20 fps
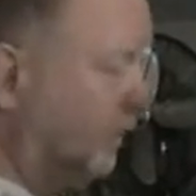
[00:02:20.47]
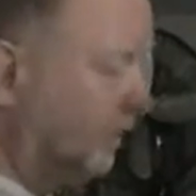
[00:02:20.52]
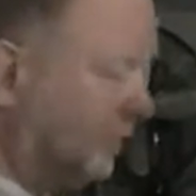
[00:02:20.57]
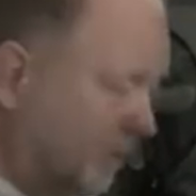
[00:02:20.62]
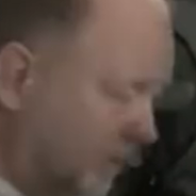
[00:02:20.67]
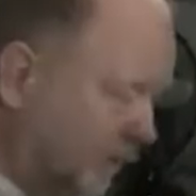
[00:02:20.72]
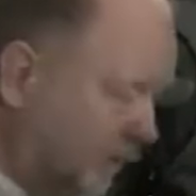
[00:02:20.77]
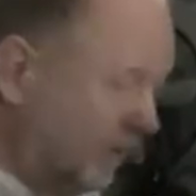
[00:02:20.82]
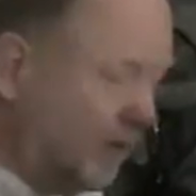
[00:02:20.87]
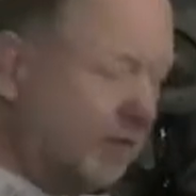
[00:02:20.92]

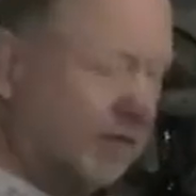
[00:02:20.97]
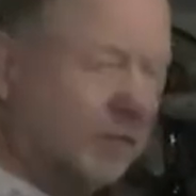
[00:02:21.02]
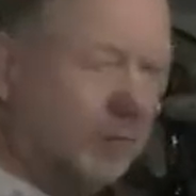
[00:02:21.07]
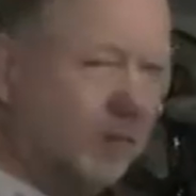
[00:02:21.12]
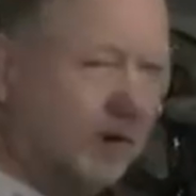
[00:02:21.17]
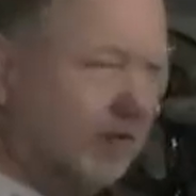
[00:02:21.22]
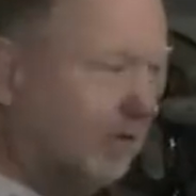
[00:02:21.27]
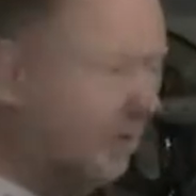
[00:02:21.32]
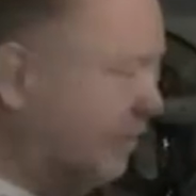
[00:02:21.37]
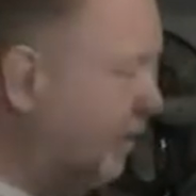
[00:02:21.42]
see that's
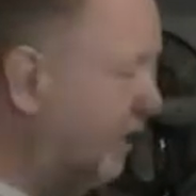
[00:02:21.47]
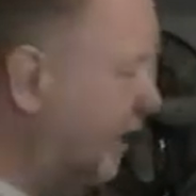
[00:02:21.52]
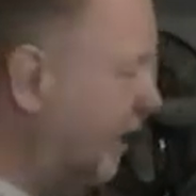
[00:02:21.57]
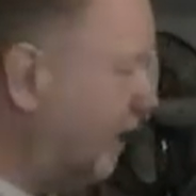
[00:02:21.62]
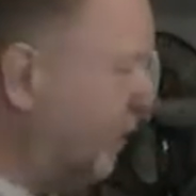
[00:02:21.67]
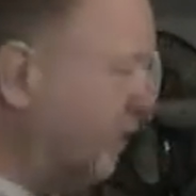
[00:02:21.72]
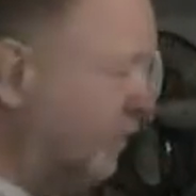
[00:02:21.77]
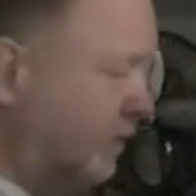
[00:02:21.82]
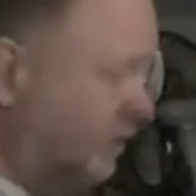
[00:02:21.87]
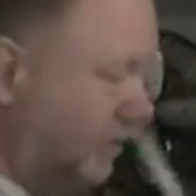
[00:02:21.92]
wearing me
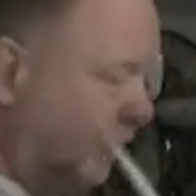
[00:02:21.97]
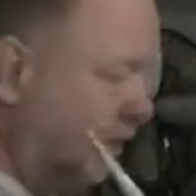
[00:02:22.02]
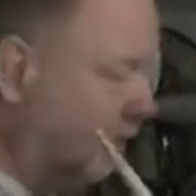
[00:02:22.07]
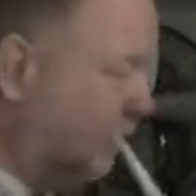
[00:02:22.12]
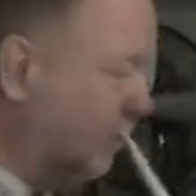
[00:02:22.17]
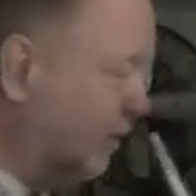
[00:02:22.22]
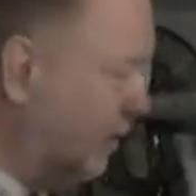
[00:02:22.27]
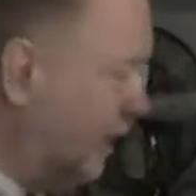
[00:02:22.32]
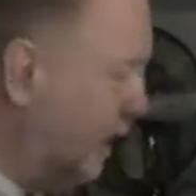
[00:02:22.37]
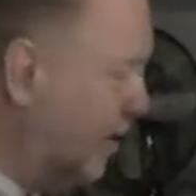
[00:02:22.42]
up. If I
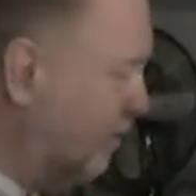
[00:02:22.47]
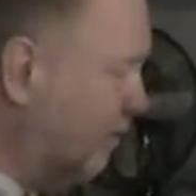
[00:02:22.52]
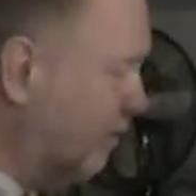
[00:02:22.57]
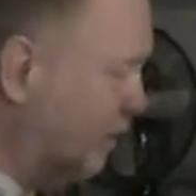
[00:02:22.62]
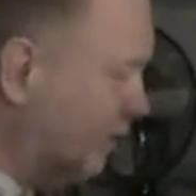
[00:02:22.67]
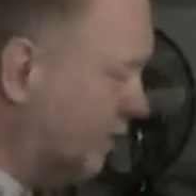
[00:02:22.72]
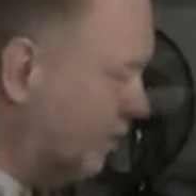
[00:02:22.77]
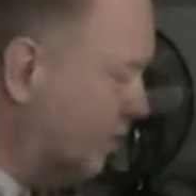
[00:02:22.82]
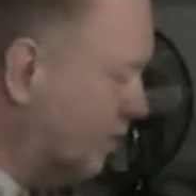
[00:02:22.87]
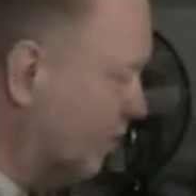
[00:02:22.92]
use a
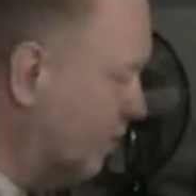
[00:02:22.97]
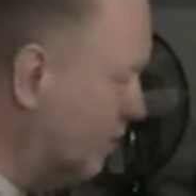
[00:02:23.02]
paradiddle,